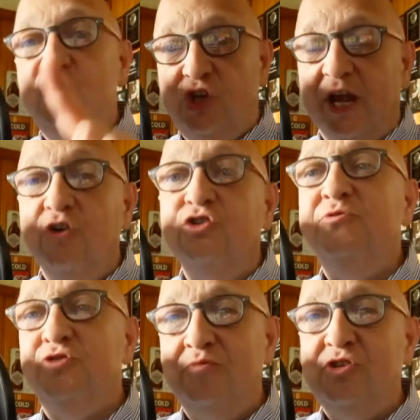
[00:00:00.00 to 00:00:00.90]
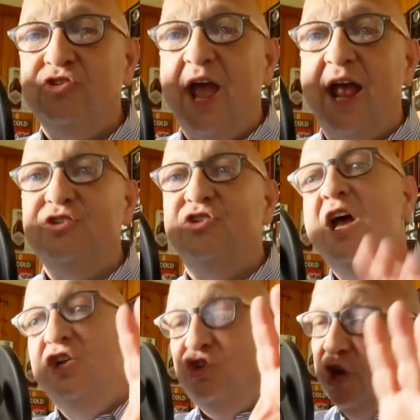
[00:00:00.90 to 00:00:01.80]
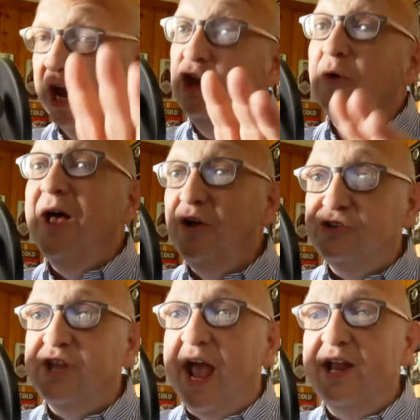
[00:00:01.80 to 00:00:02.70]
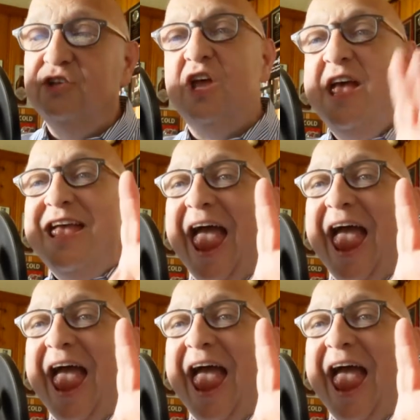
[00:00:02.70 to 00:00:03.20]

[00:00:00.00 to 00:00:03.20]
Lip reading: Check your subscription status, check your bell status,